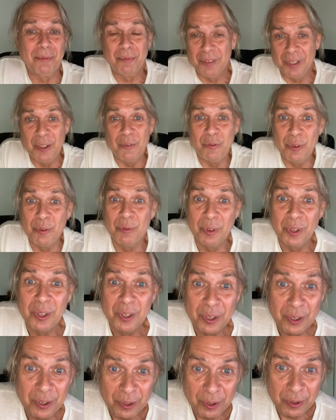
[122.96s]
If you
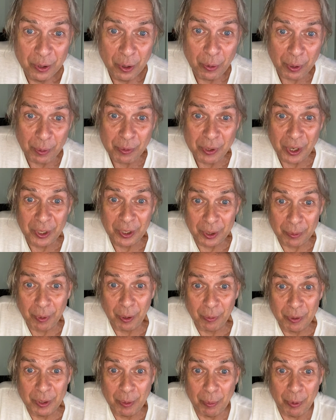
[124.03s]
know what I'm talking about,
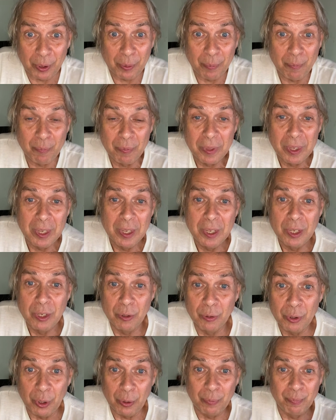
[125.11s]
read the book. You'll
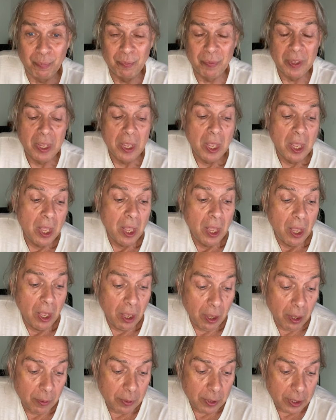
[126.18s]
know.
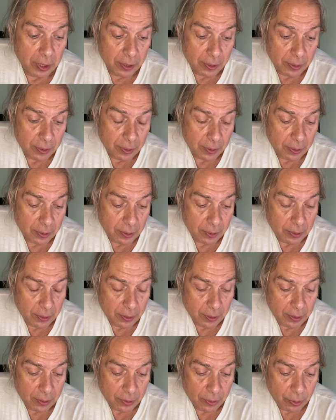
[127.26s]
And
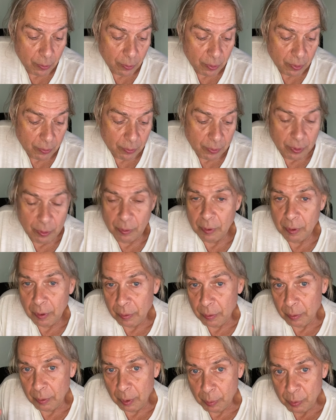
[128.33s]
there were,
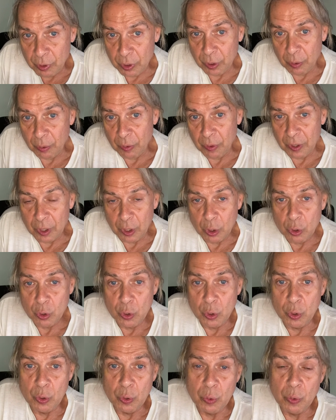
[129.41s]
other obscure things
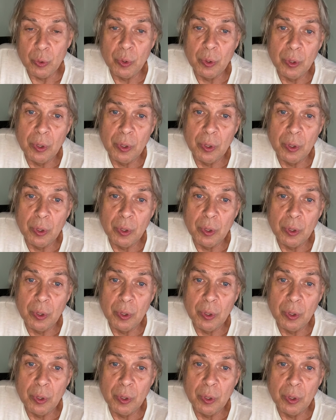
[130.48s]
too.